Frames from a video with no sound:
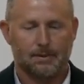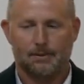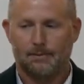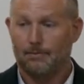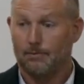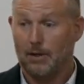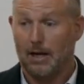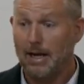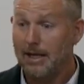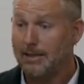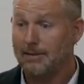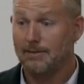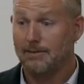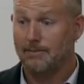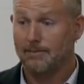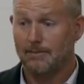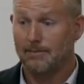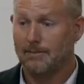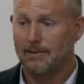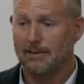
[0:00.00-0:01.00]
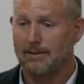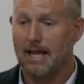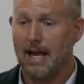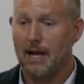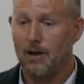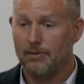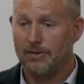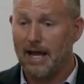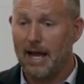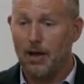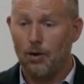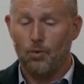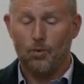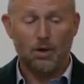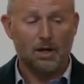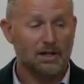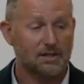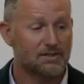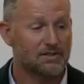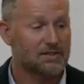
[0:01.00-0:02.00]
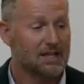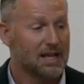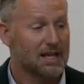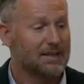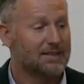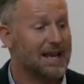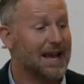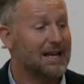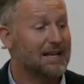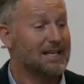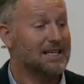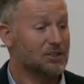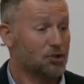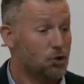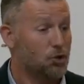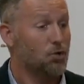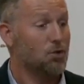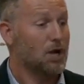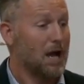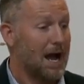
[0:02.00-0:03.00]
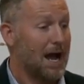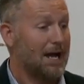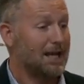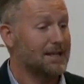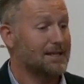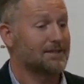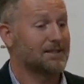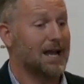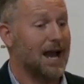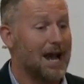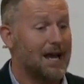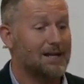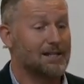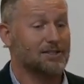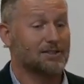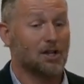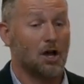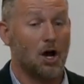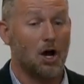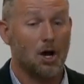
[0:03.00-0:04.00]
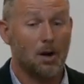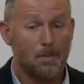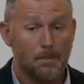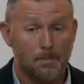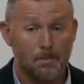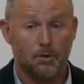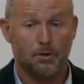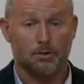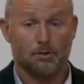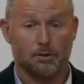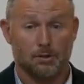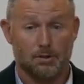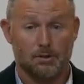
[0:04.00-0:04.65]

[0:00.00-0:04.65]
Right? That, that was that is who God is. God is humble.